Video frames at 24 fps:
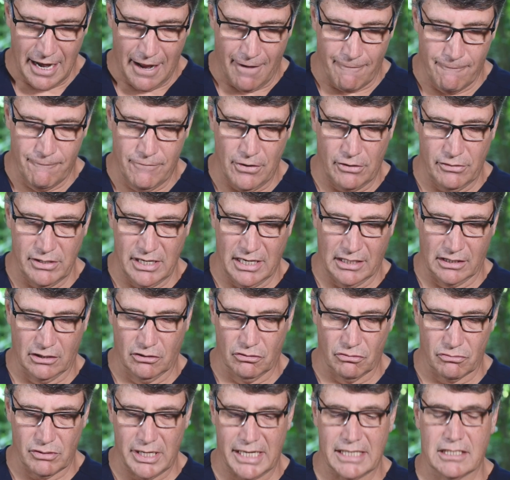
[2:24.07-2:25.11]
a very
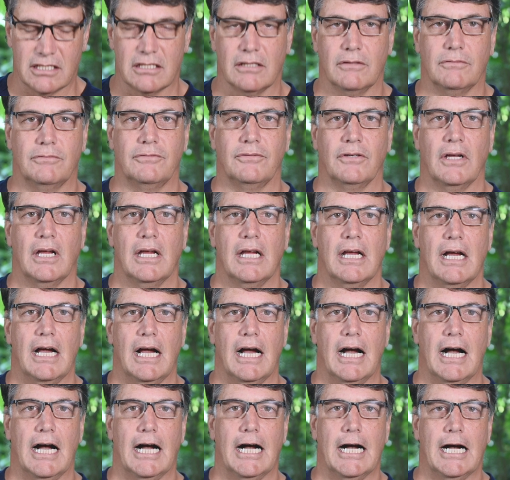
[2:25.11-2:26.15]
aggressive
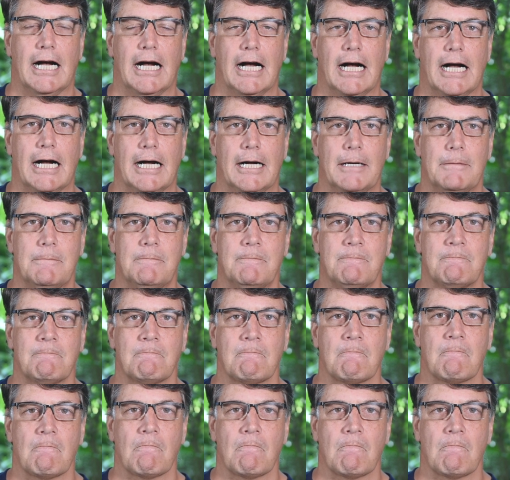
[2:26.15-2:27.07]
uh, um,